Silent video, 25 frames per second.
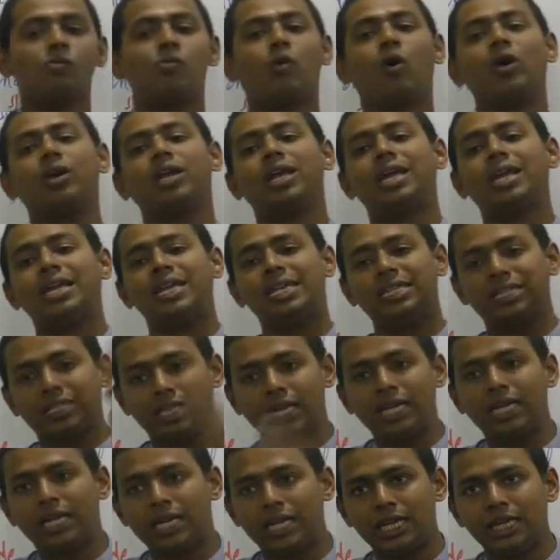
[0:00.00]
what
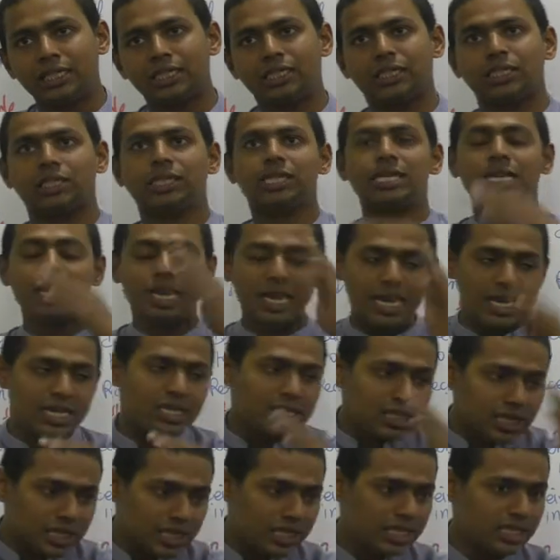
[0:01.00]
isn't is
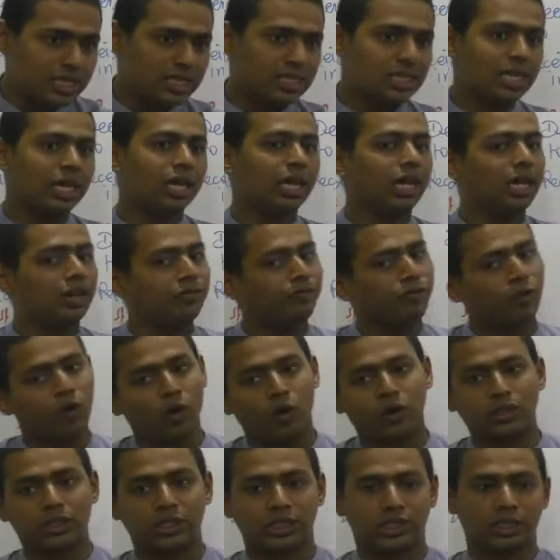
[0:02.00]
is is it
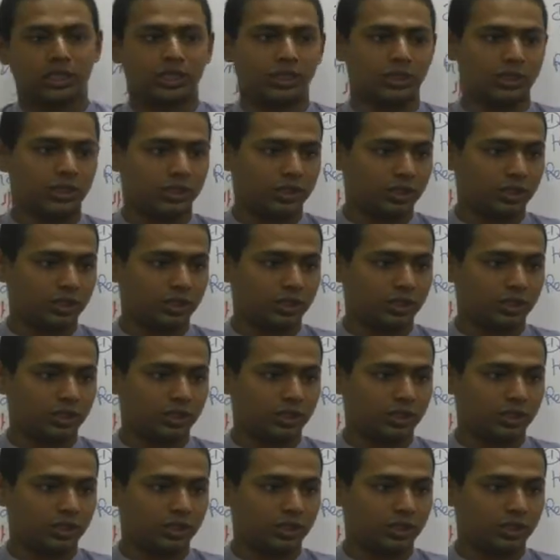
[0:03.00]
losses